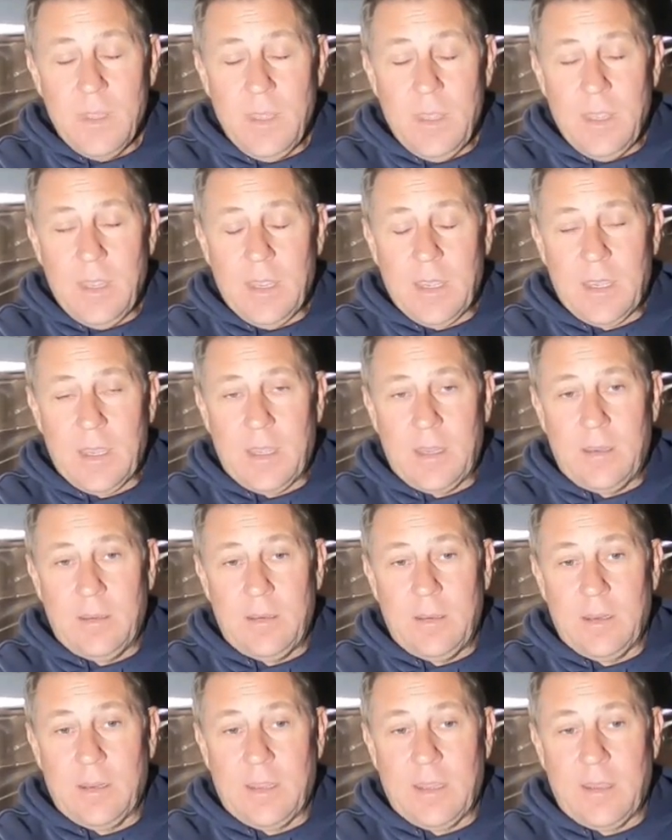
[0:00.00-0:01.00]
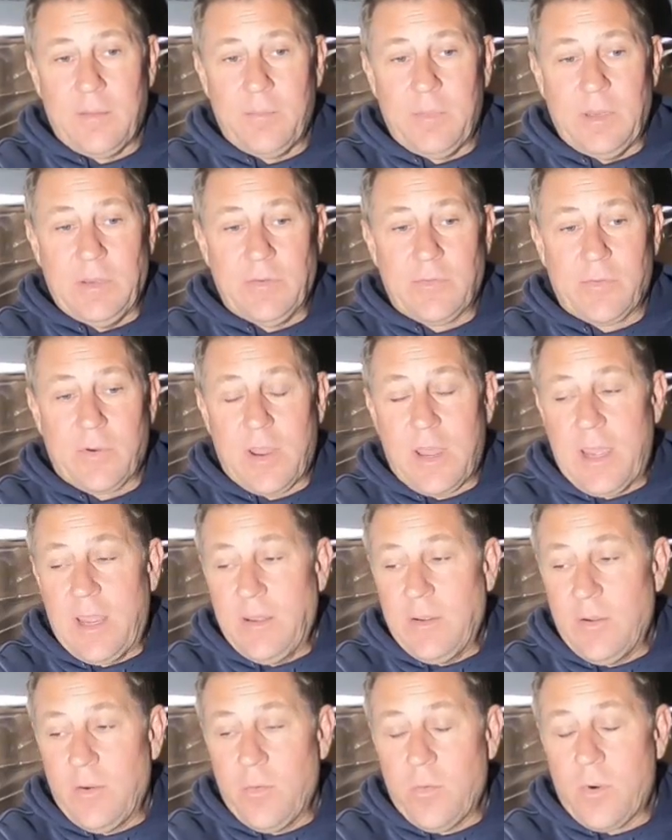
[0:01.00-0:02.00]
and it kept me dry,
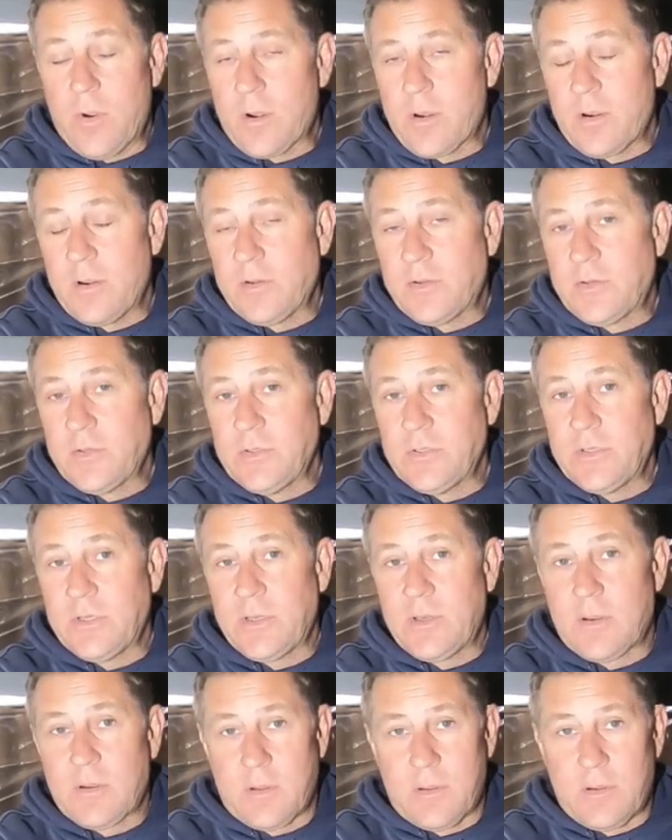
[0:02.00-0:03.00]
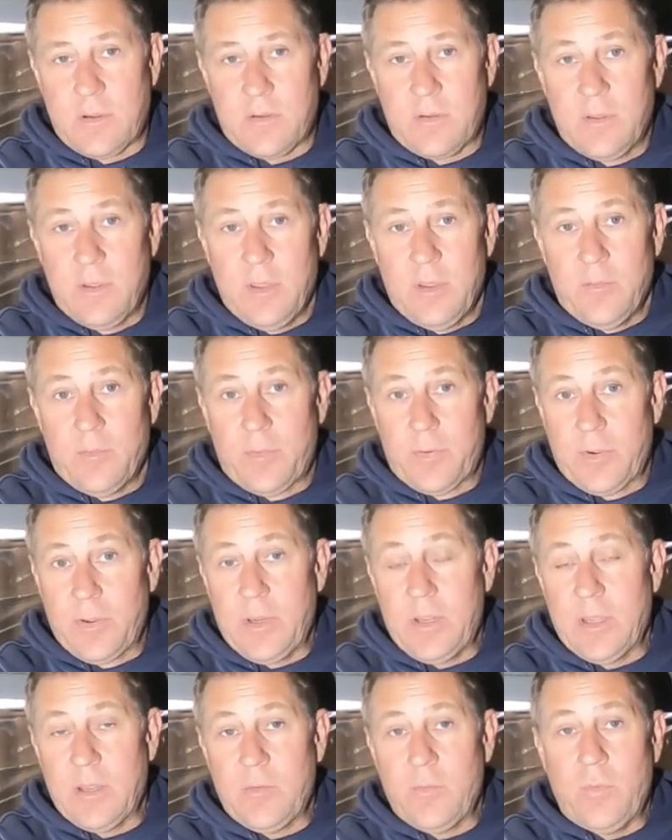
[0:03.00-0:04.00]
no water intrusion at all.
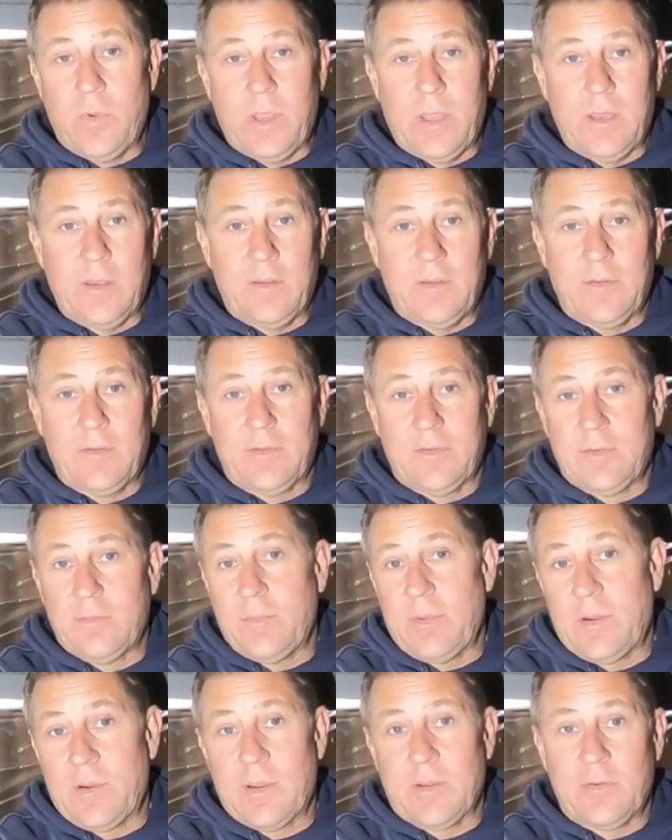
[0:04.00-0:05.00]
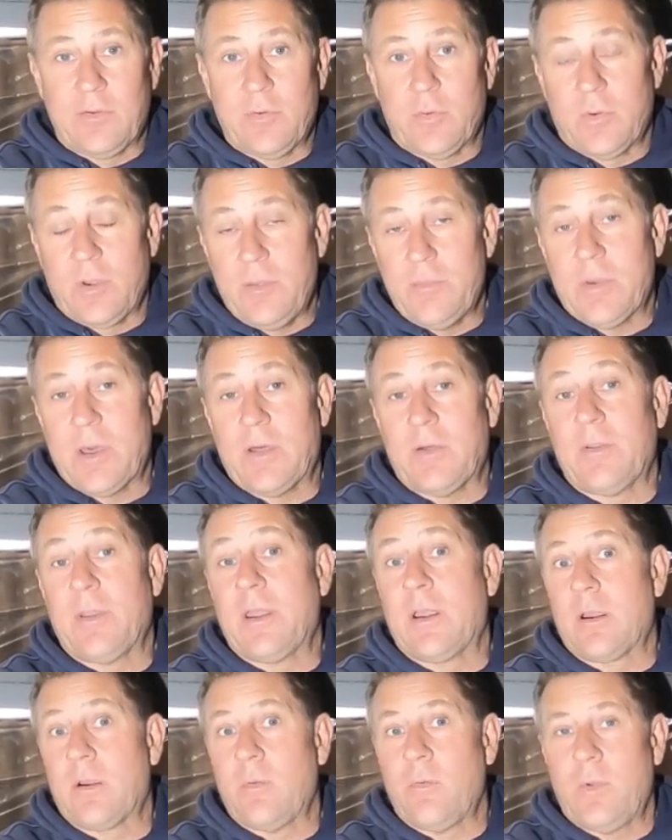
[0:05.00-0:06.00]
Pretty good winds, around 20-mile-an-hour